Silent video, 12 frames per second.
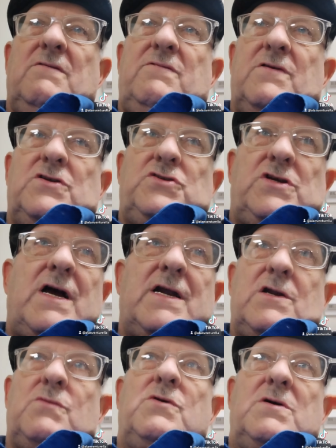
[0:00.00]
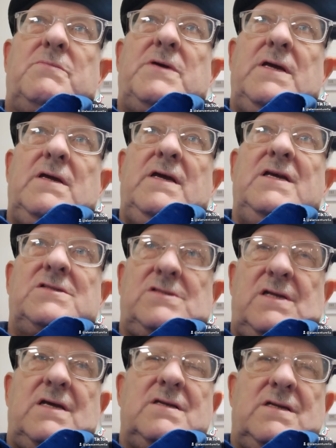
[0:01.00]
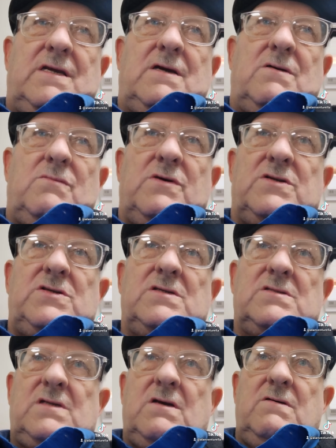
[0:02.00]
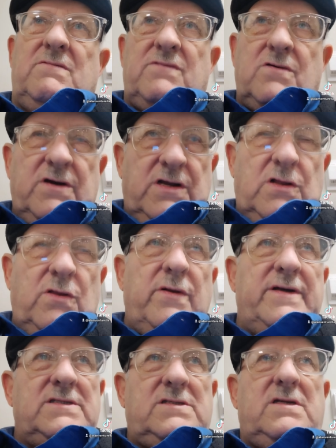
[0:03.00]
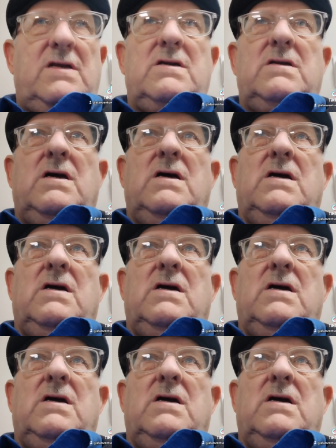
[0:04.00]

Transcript: for China will be East India, which is a very cloistered